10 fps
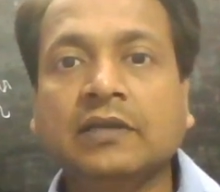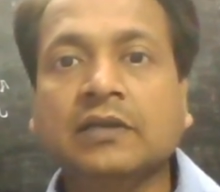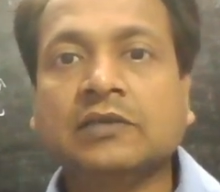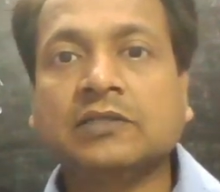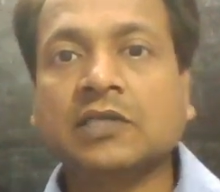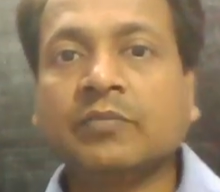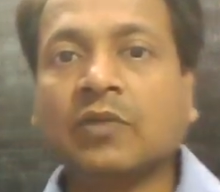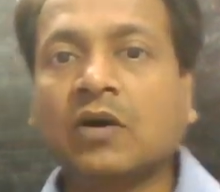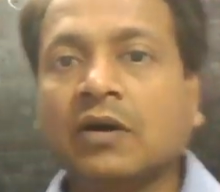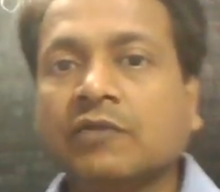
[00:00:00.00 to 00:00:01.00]
some
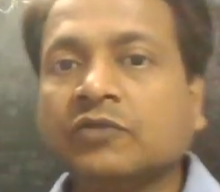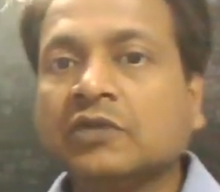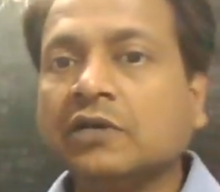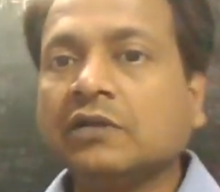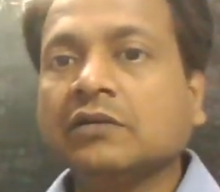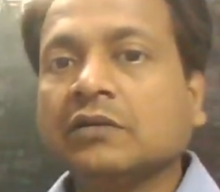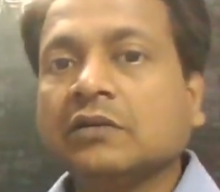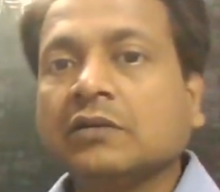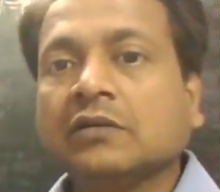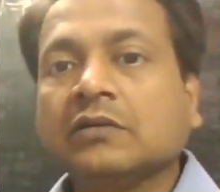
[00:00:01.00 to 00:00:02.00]
of the
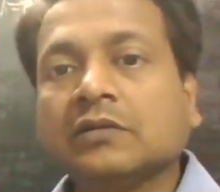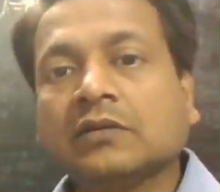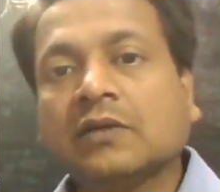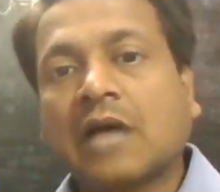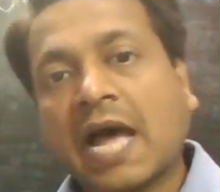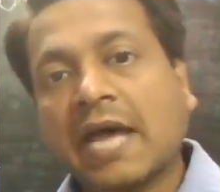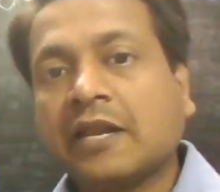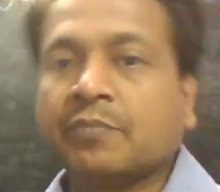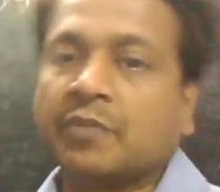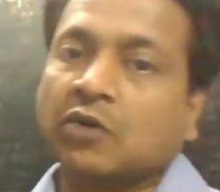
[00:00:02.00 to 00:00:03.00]

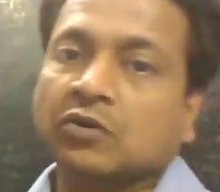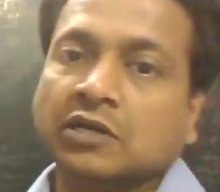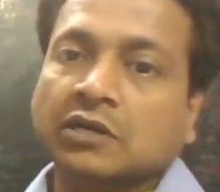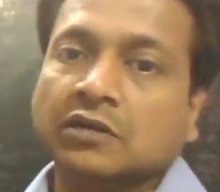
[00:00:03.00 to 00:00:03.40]
iron powder.